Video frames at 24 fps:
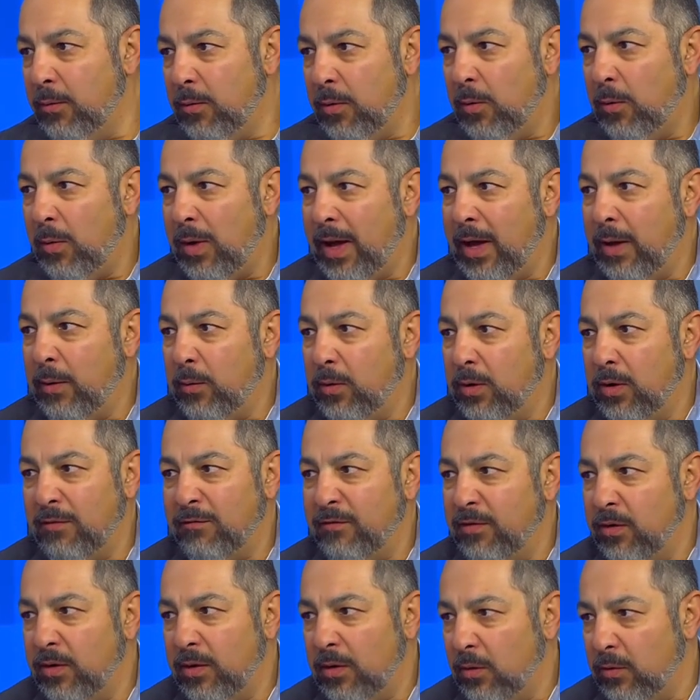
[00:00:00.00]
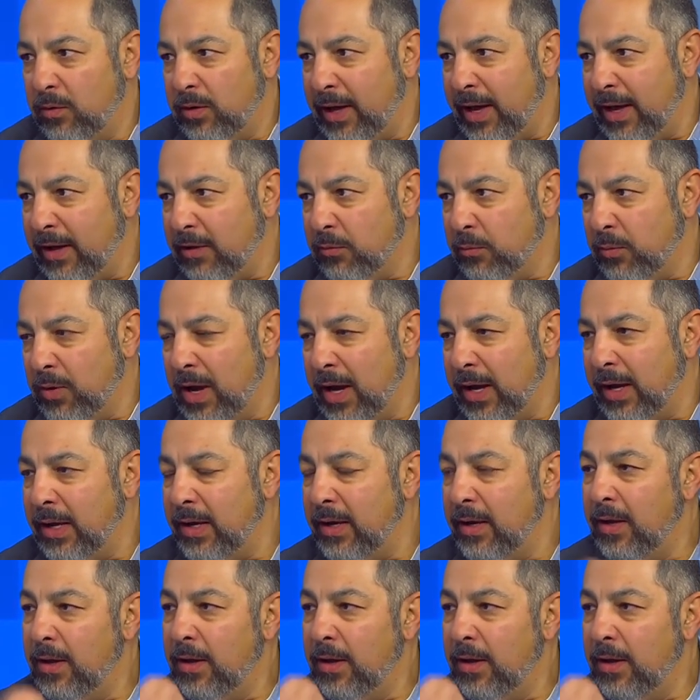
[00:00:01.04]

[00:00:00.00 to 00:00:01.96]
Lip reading: Well, why? We're in a very low tax bracket.